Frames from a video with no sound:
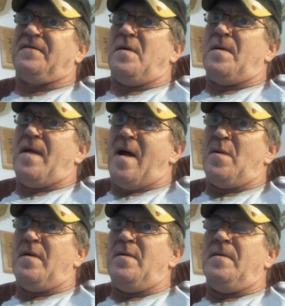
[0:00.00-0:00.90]
on
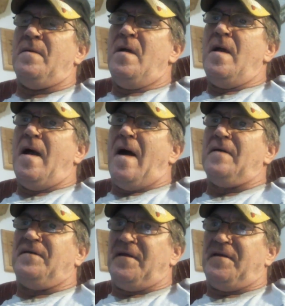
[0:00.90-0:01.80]
Highway
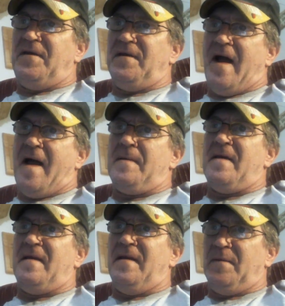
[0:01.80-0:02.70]
69
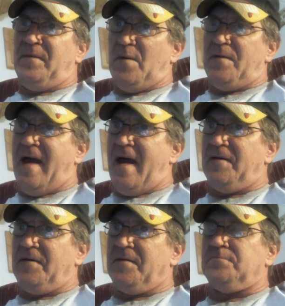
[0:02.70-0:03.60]
heading up toward
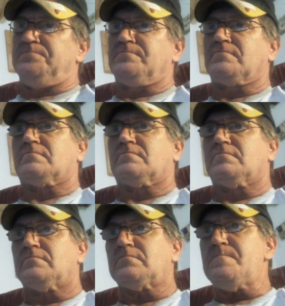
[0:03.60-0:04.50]
Dallas.
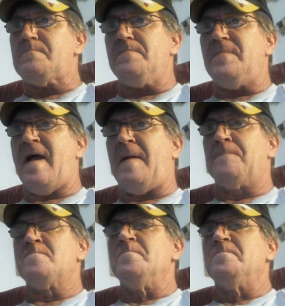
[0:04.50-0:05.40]
Now,
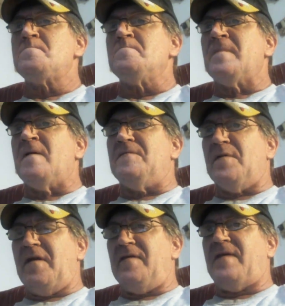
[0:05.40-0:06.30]

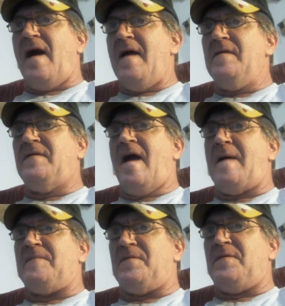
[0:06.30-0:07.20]
for the entire
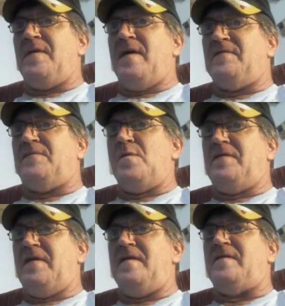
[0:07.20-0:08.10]
time from
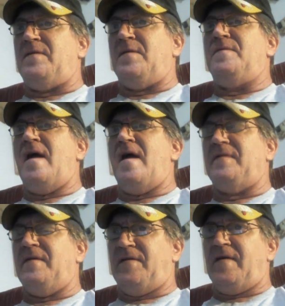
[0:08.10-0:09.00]
2014 to
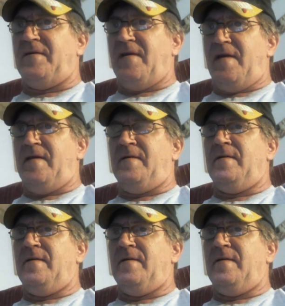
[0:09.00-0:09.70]
2016,